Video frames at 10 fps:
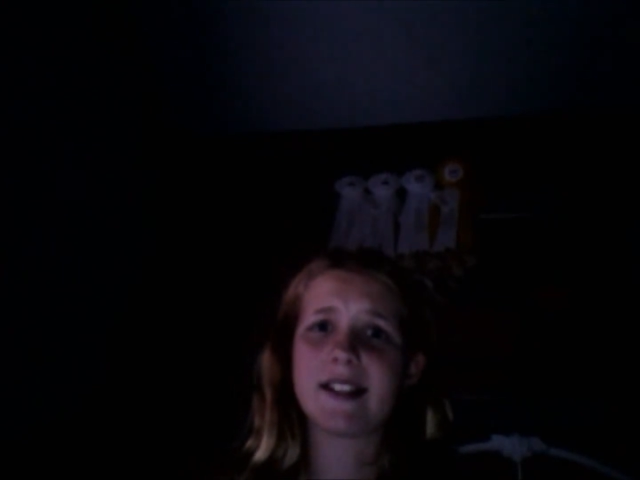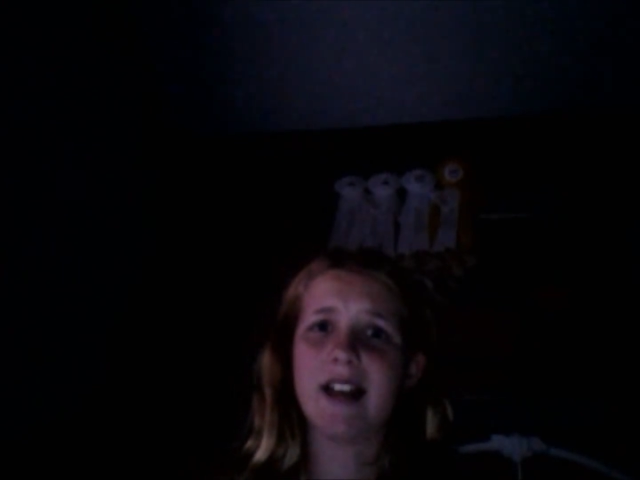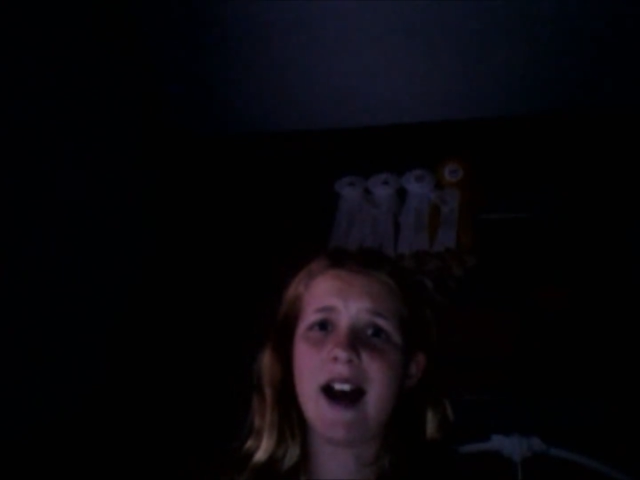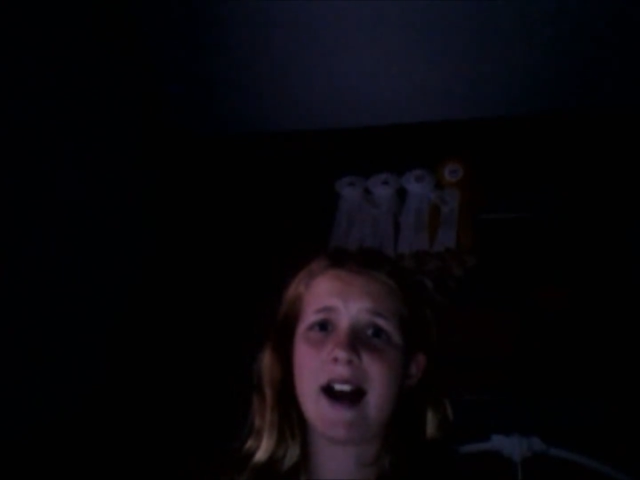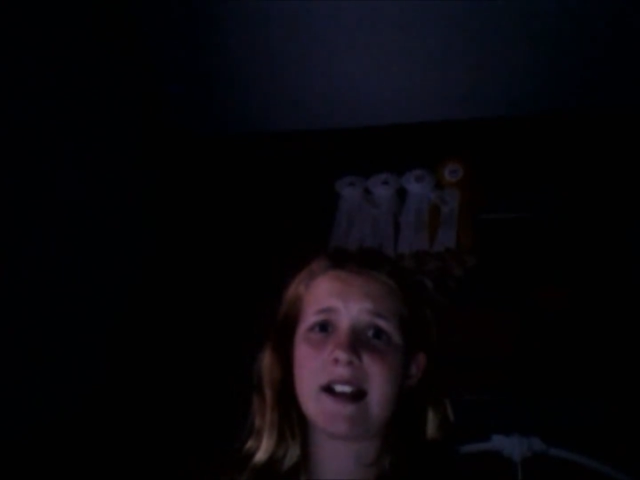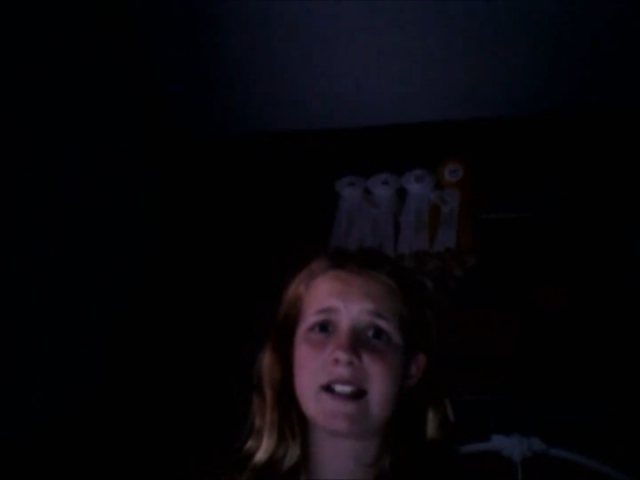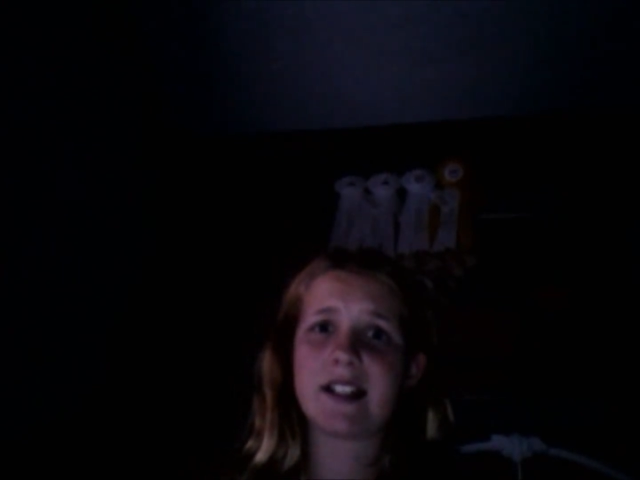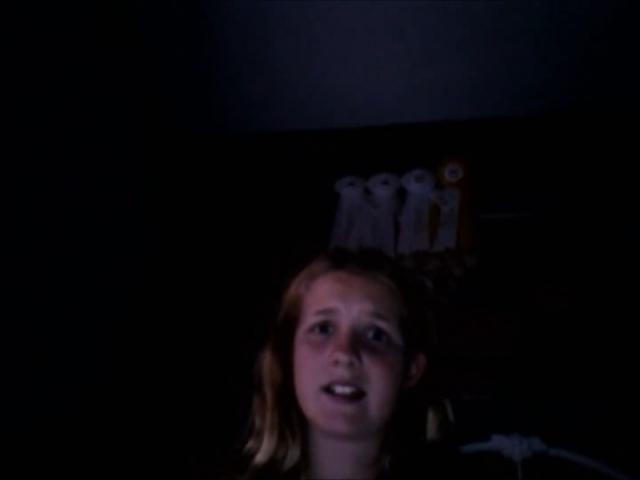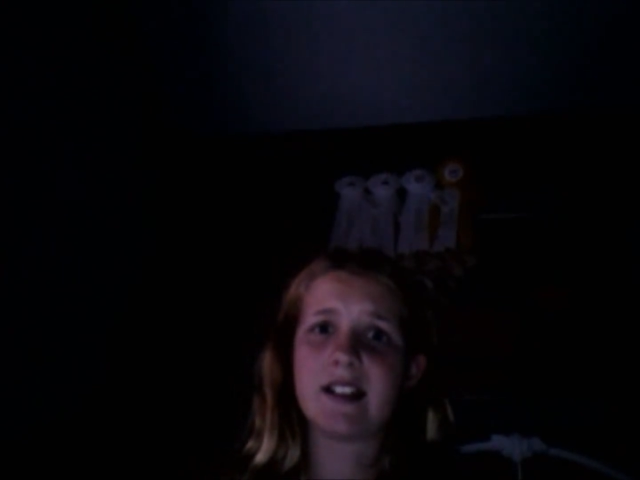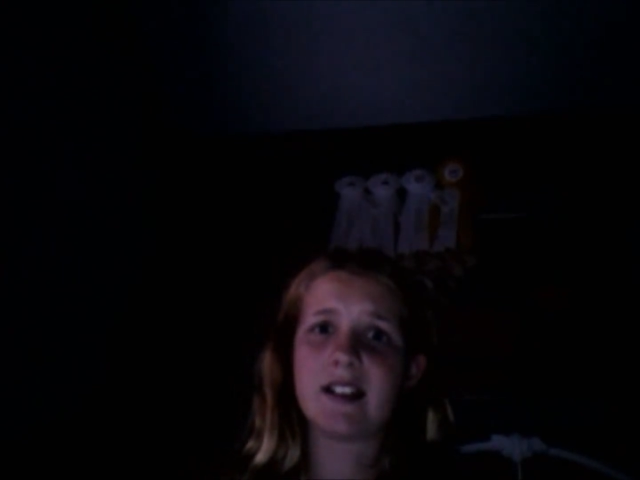that?
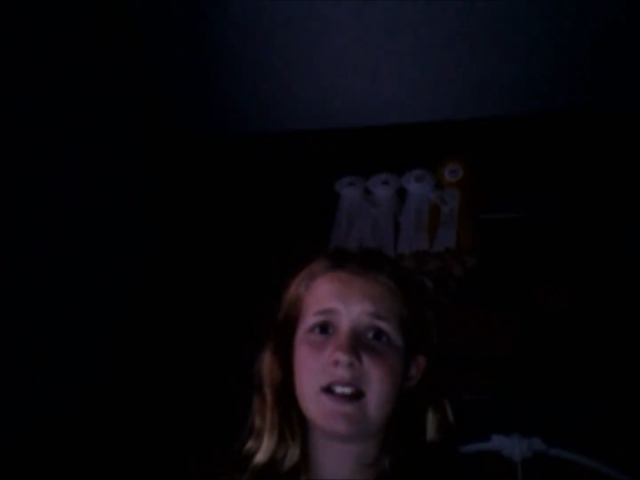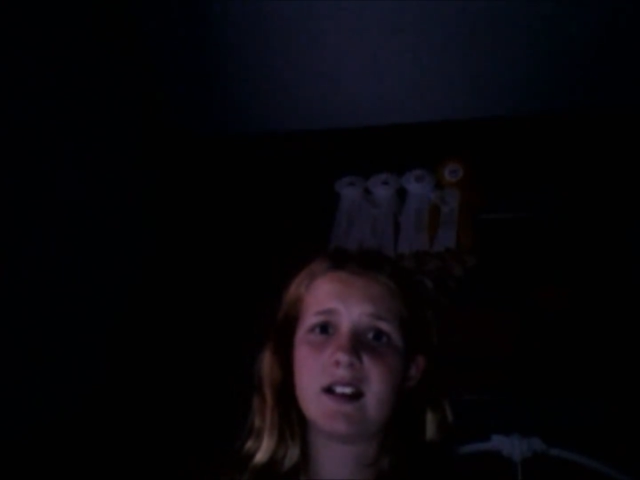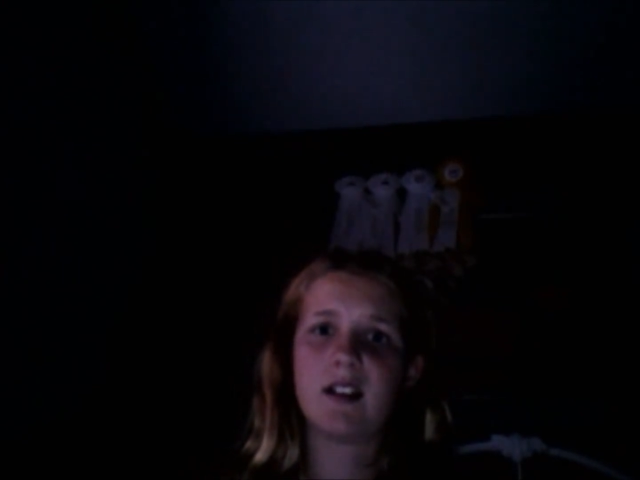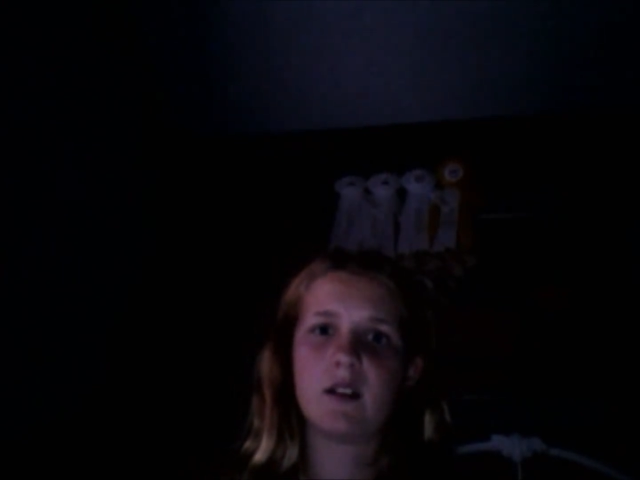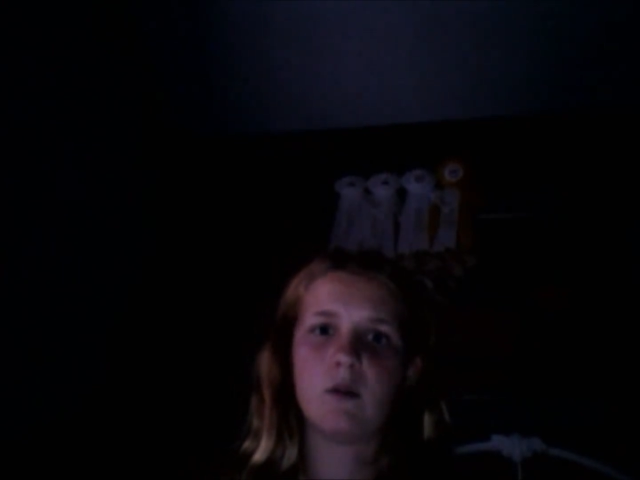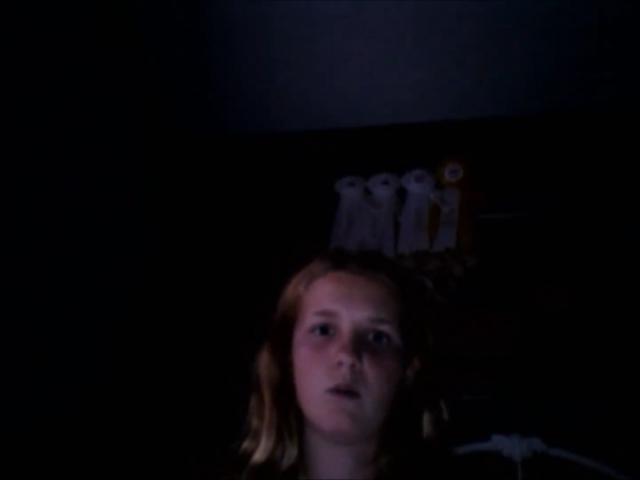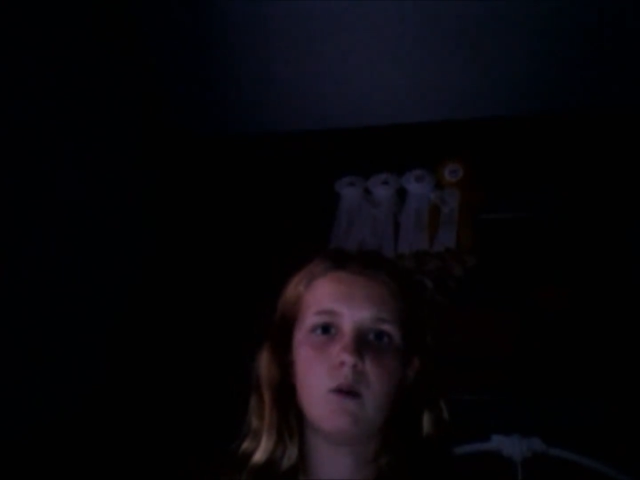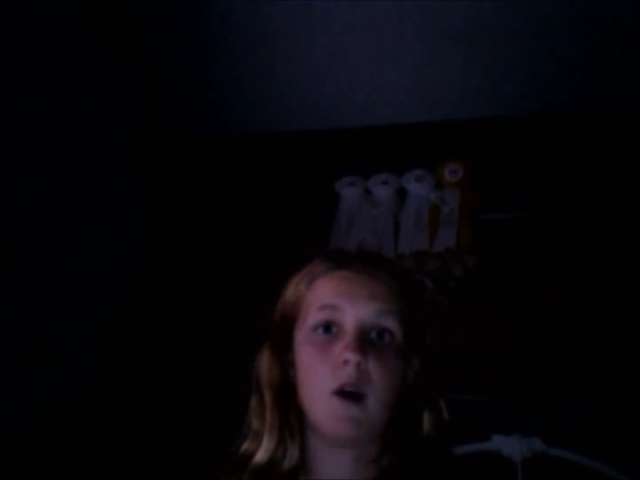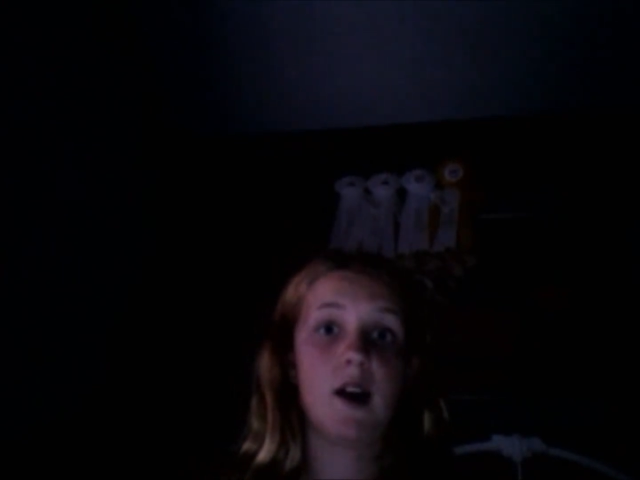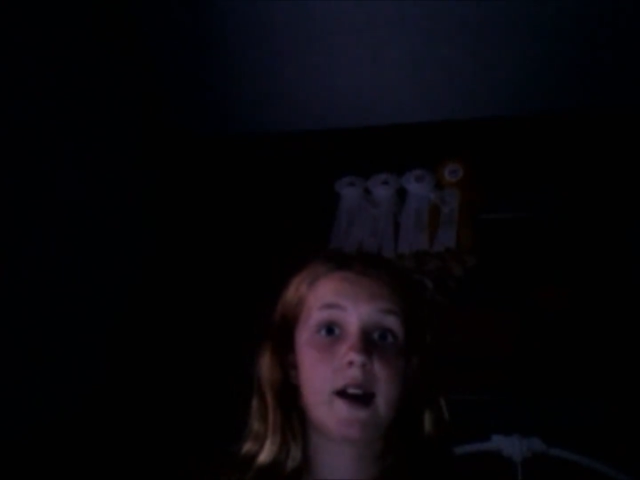
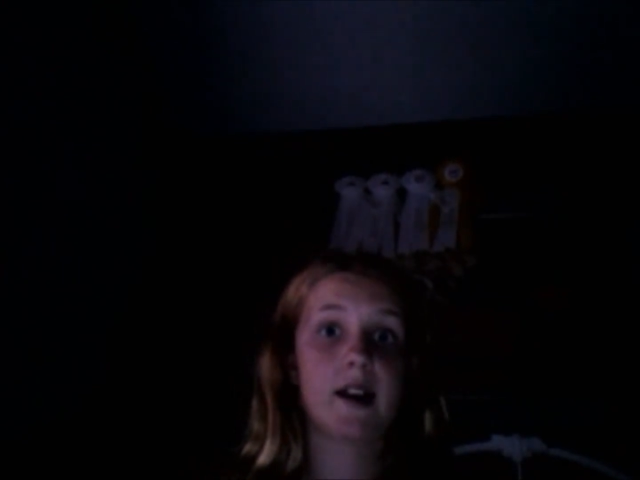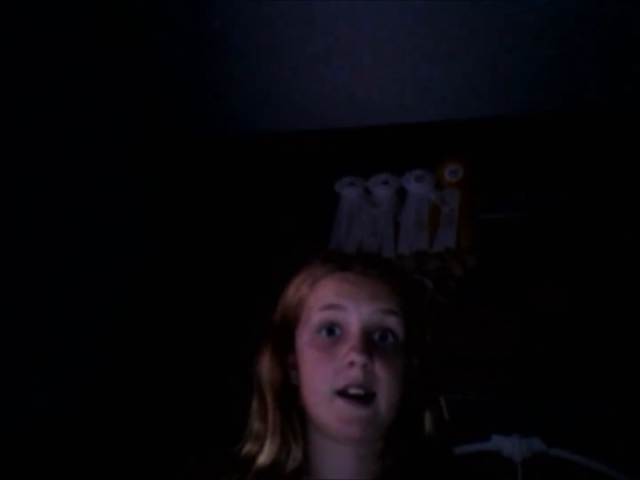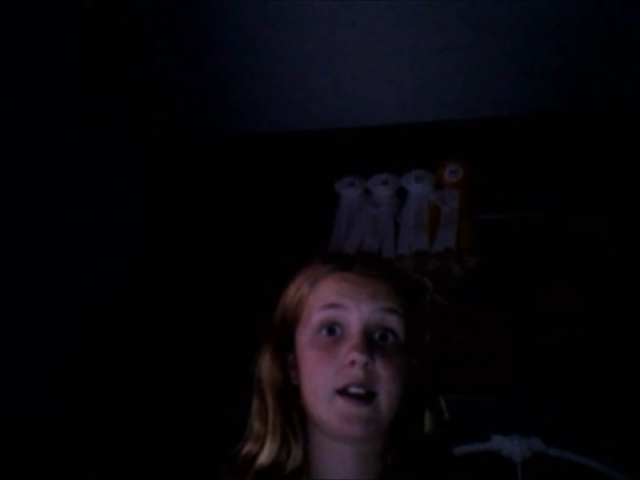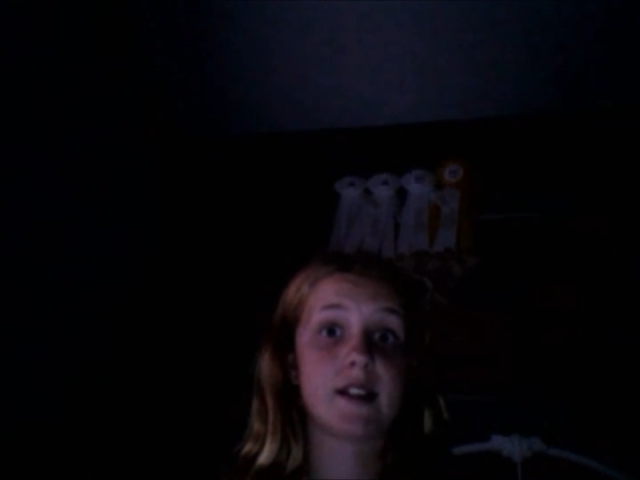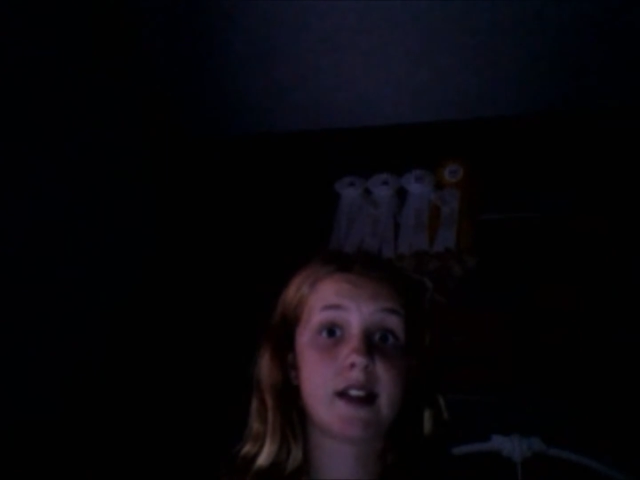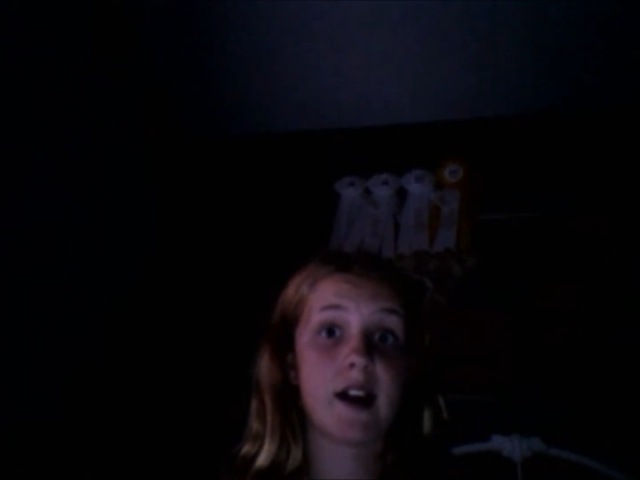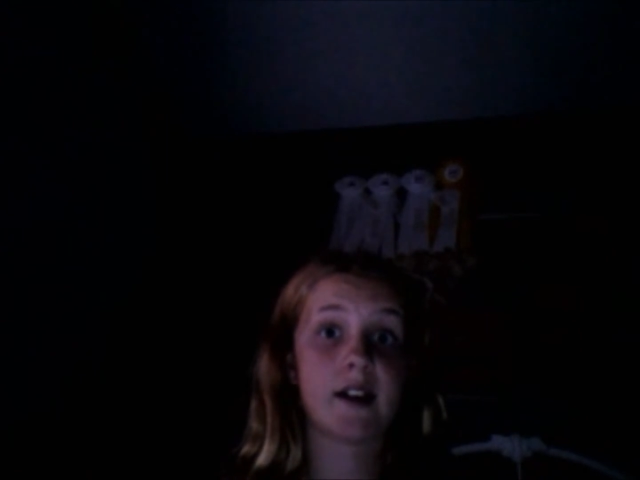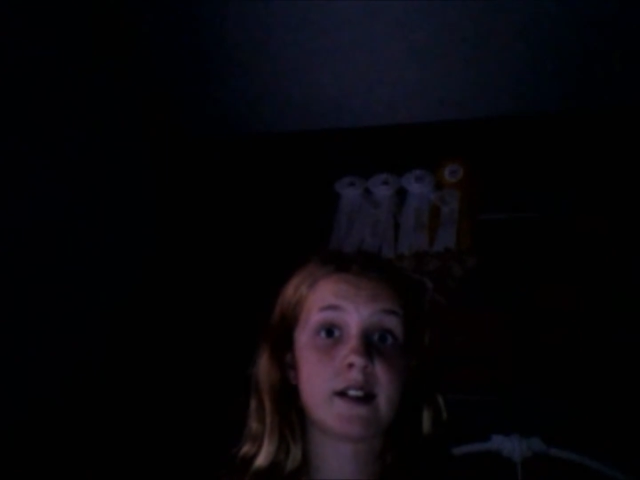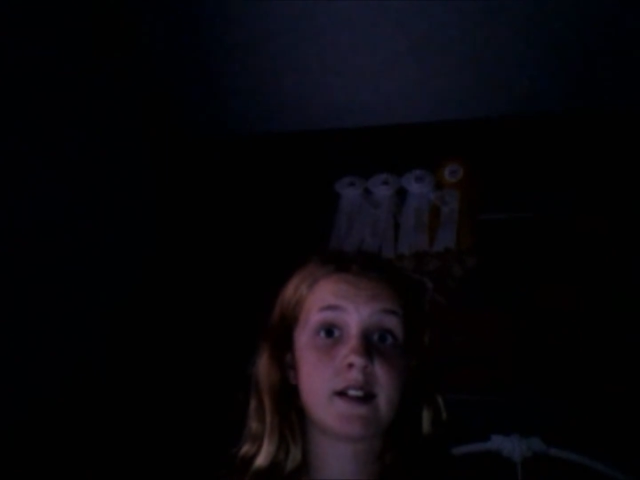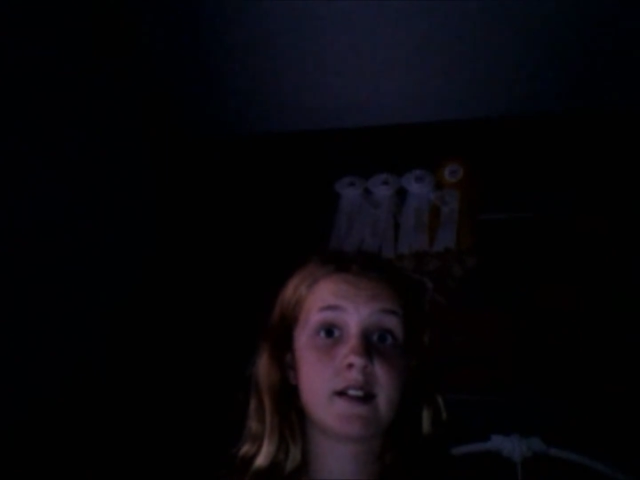Why is
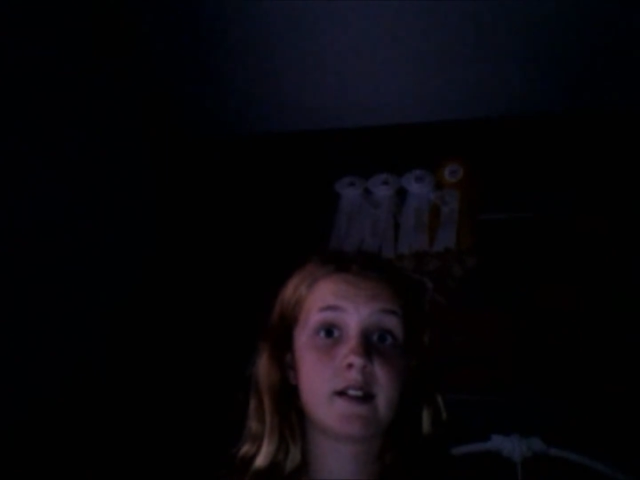that?